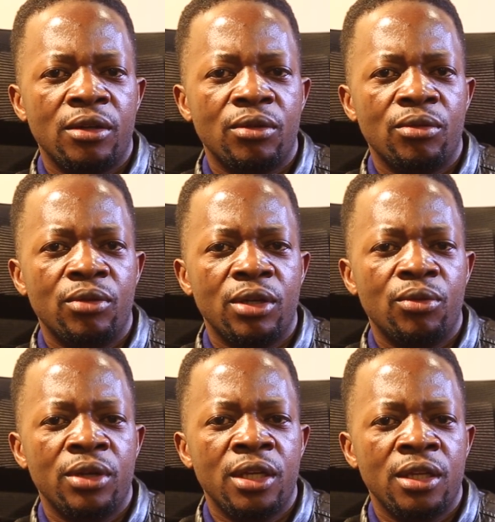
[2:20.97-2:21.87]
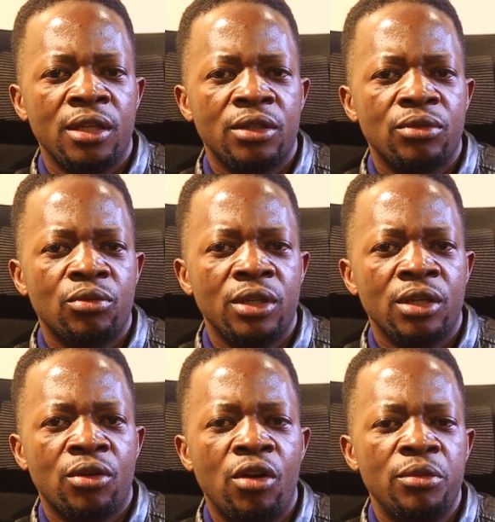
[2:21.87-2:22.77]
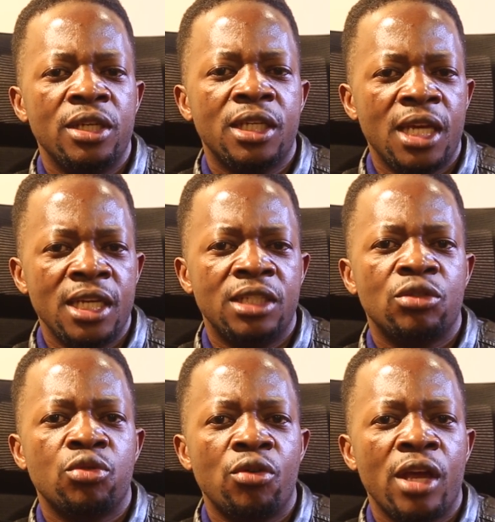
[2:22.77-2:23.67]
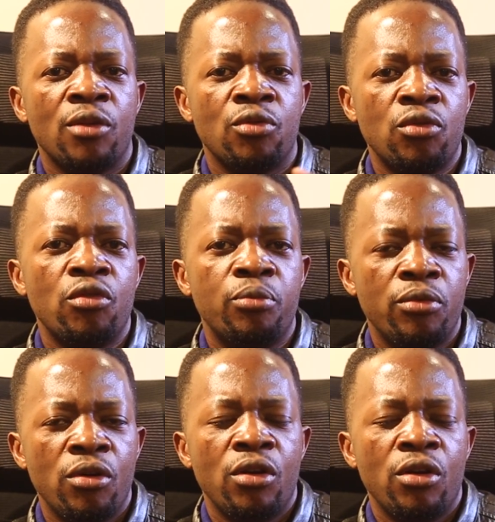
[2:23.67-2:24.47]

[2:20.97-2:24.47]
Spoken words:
we communicate to a group.